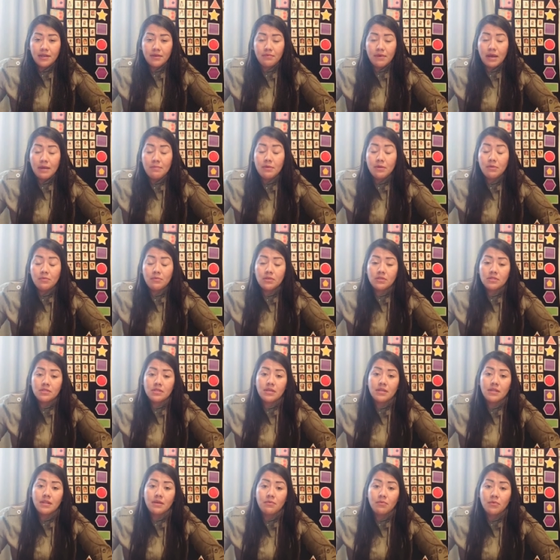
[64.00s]
rhyming words
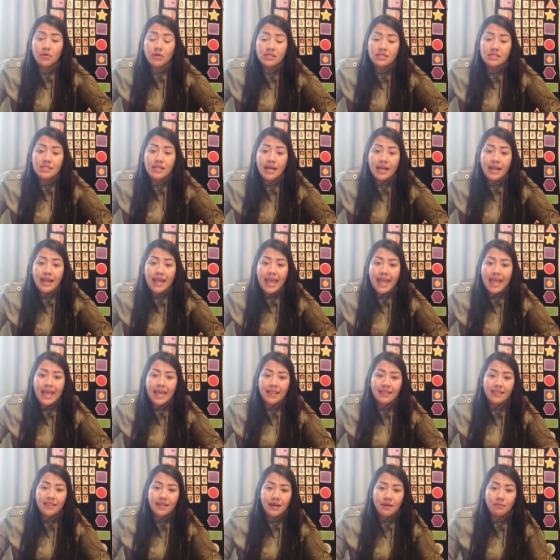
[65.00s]
are the words that
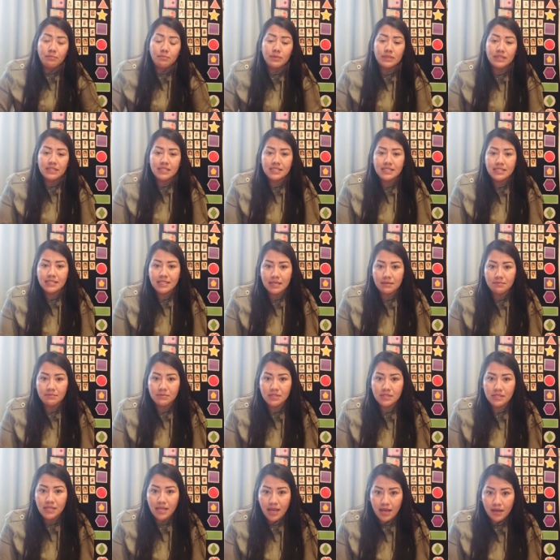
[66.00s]
end up with the same
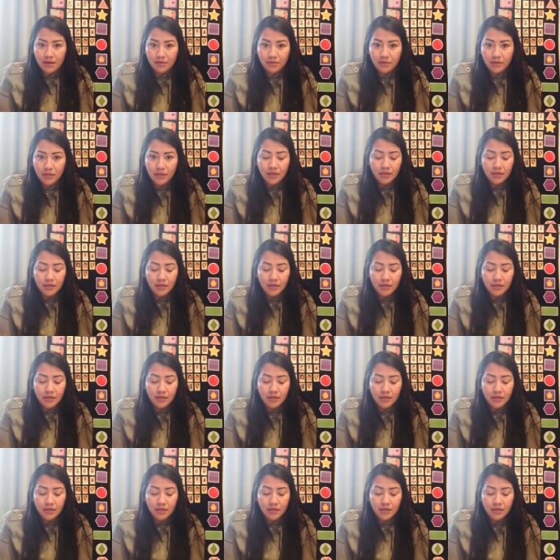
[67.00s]
sound